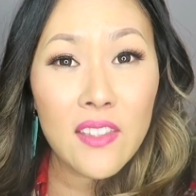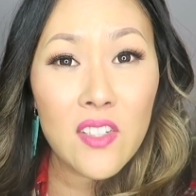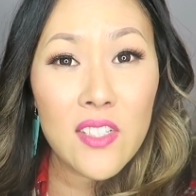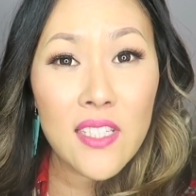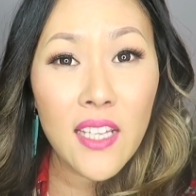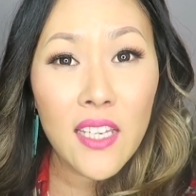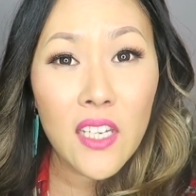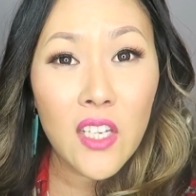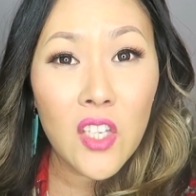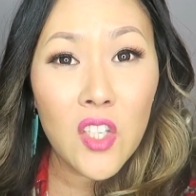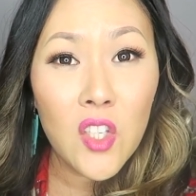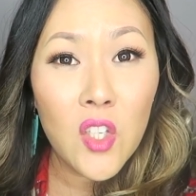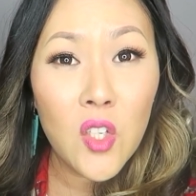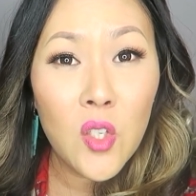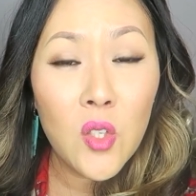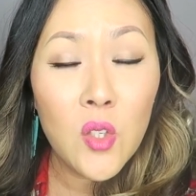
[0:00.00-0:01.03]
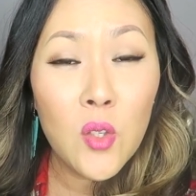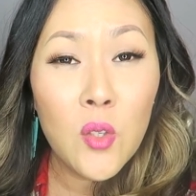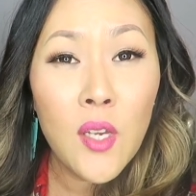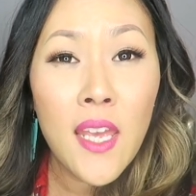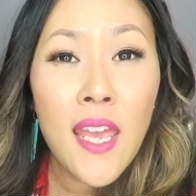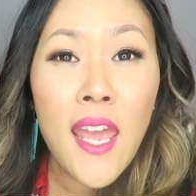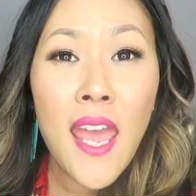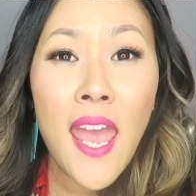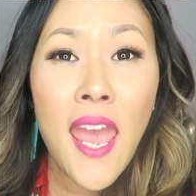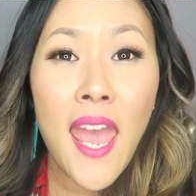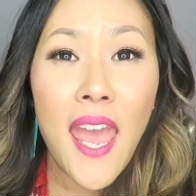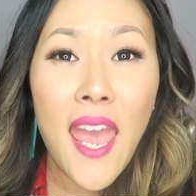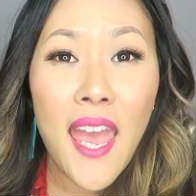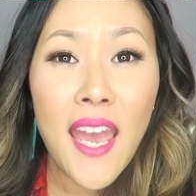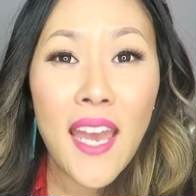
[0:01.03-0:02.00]
There's like a U.
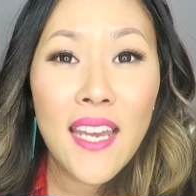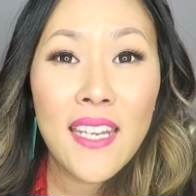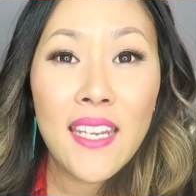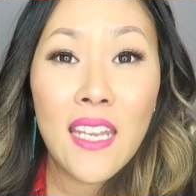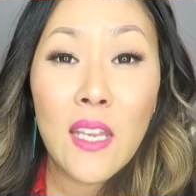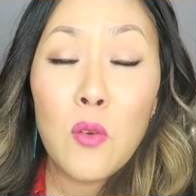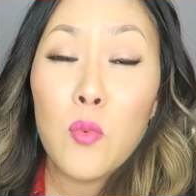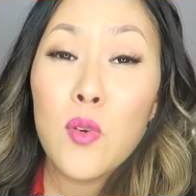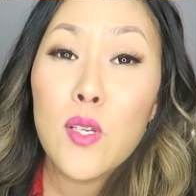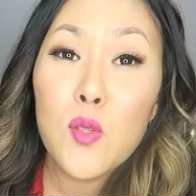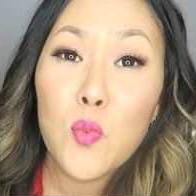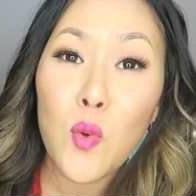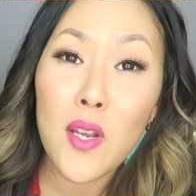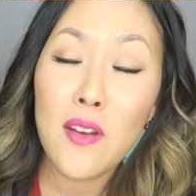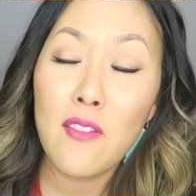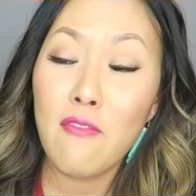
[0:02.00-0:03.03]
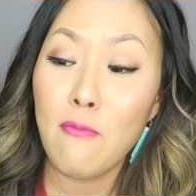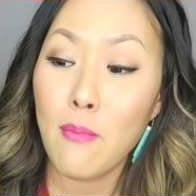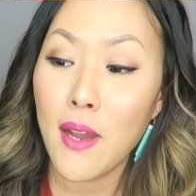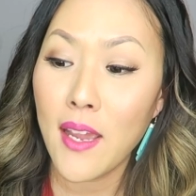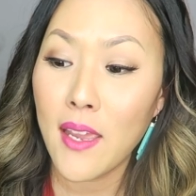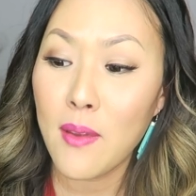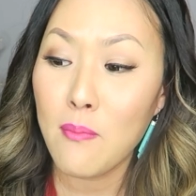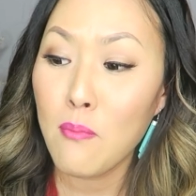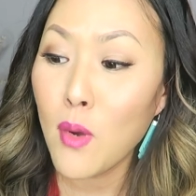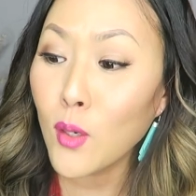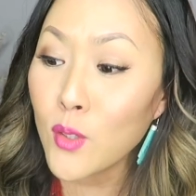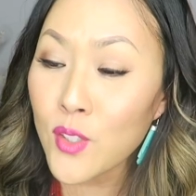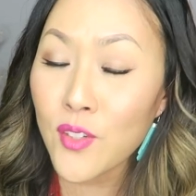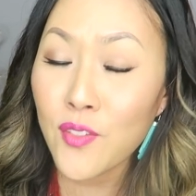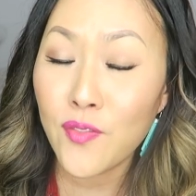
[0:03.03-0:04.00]
And it was one of my
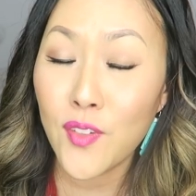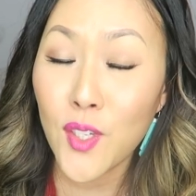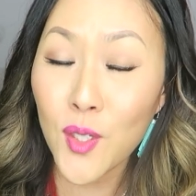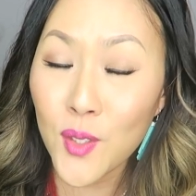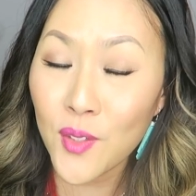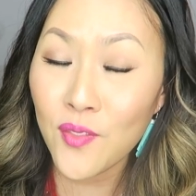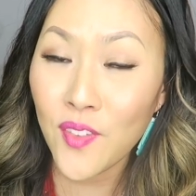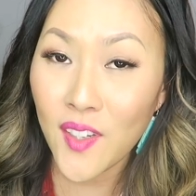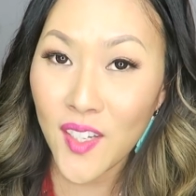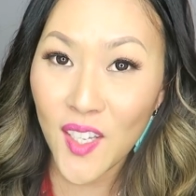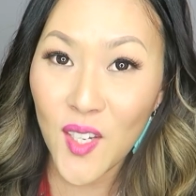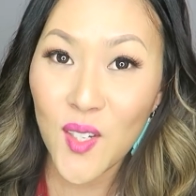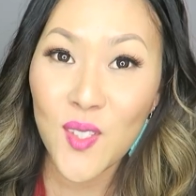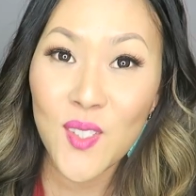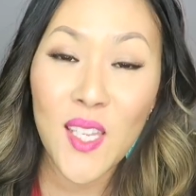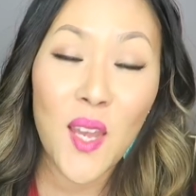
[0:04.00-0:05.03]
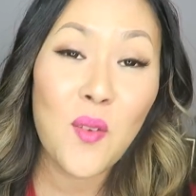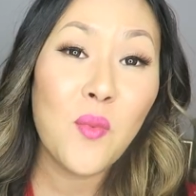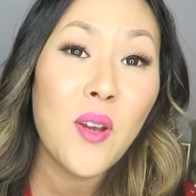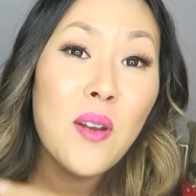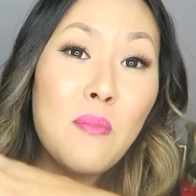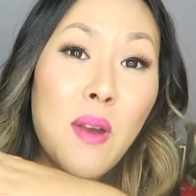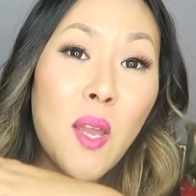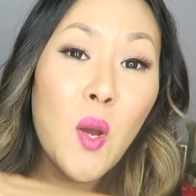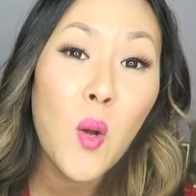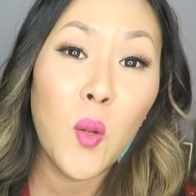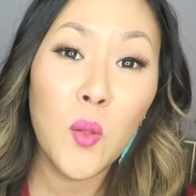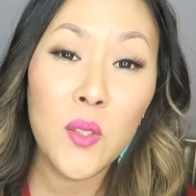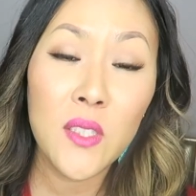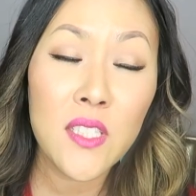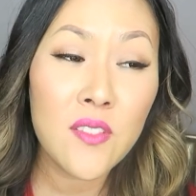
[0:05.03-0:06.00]
most viewed videos and one of my
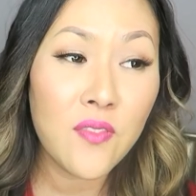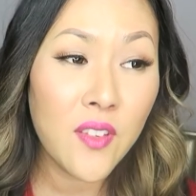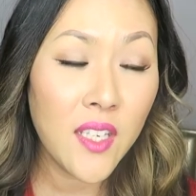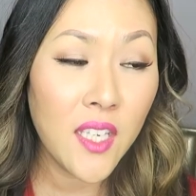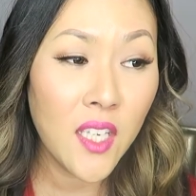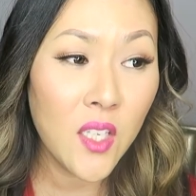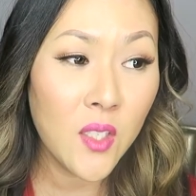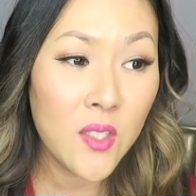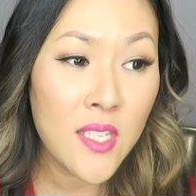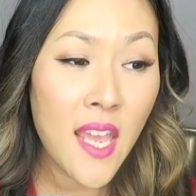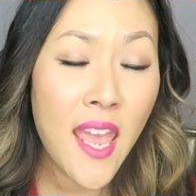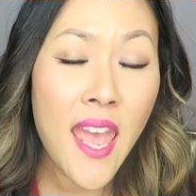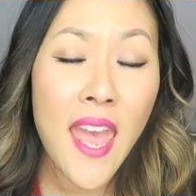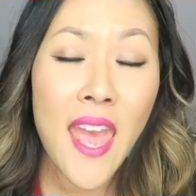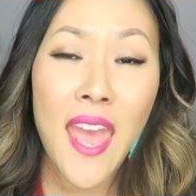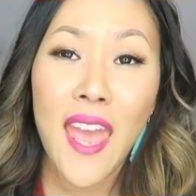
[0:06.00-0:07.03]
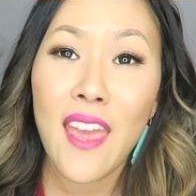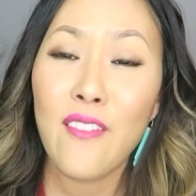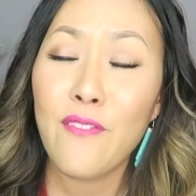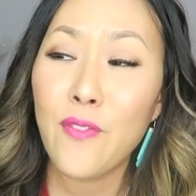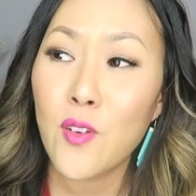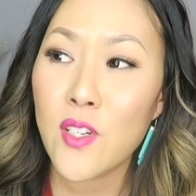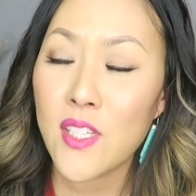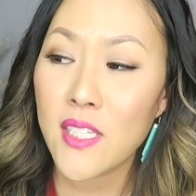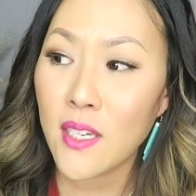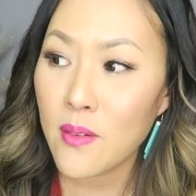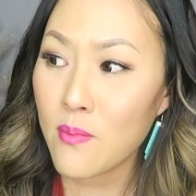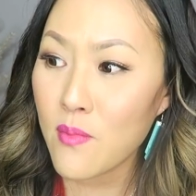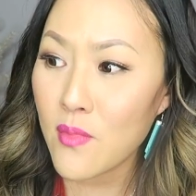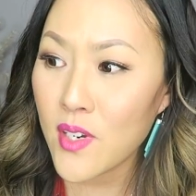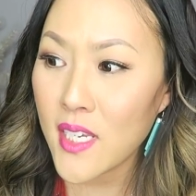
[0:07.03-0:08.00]
oldest videos. And for
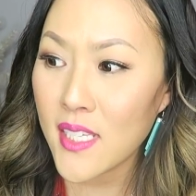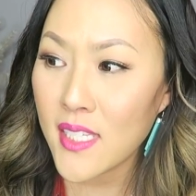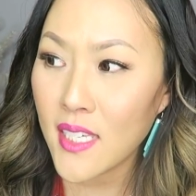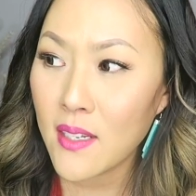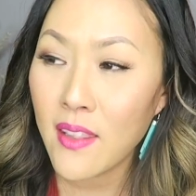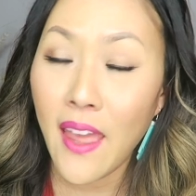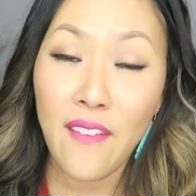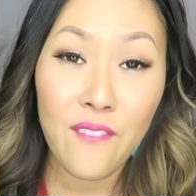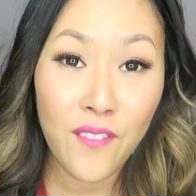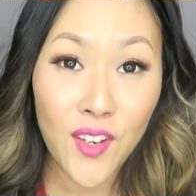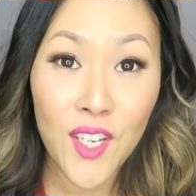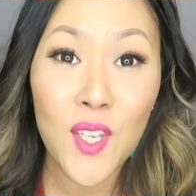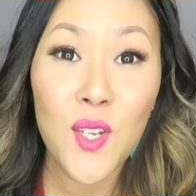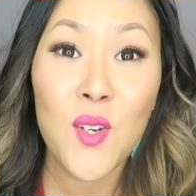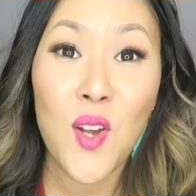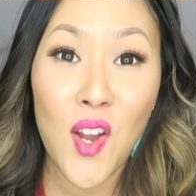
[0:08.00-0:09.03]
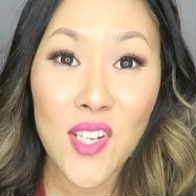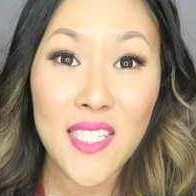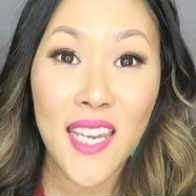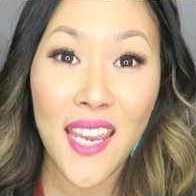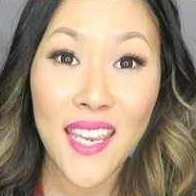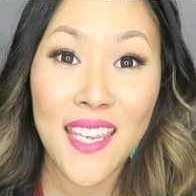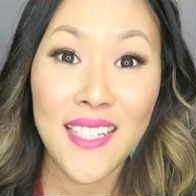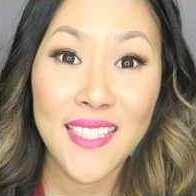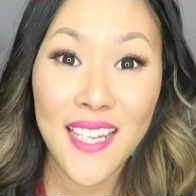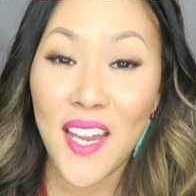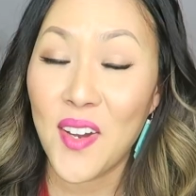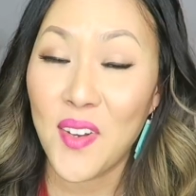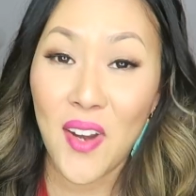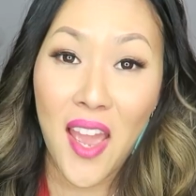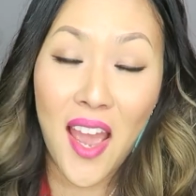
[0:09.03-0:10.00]
some reason, that video got taken
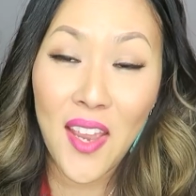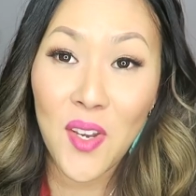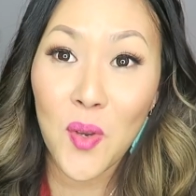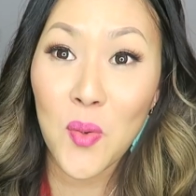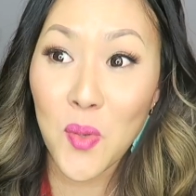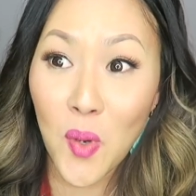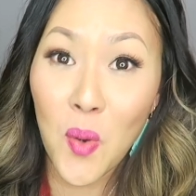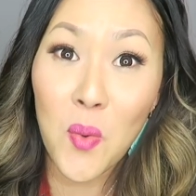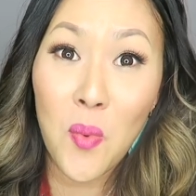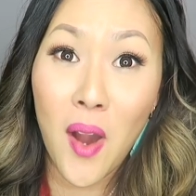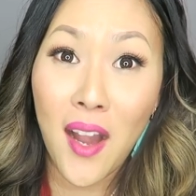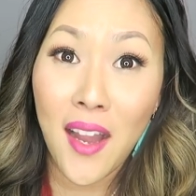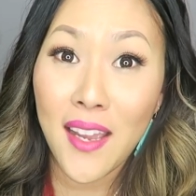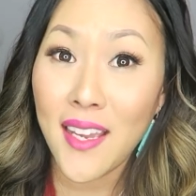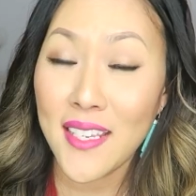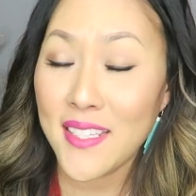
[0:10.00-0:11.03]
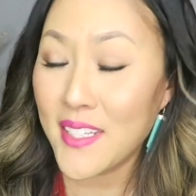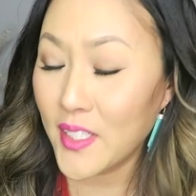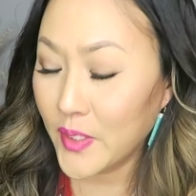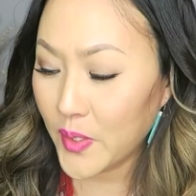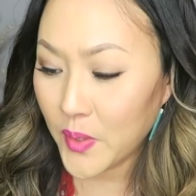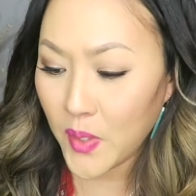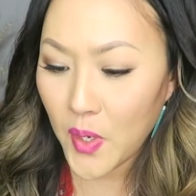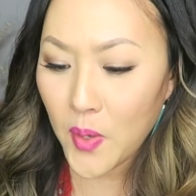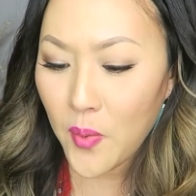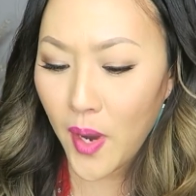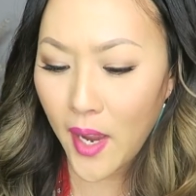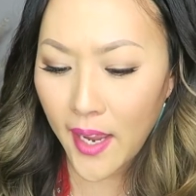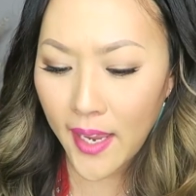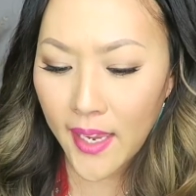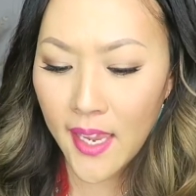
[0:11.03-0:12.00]
down. I don't know why. I still don't know
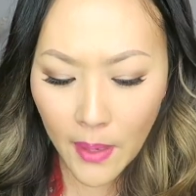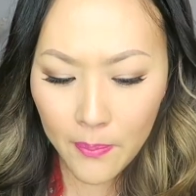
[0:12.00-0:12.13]
why.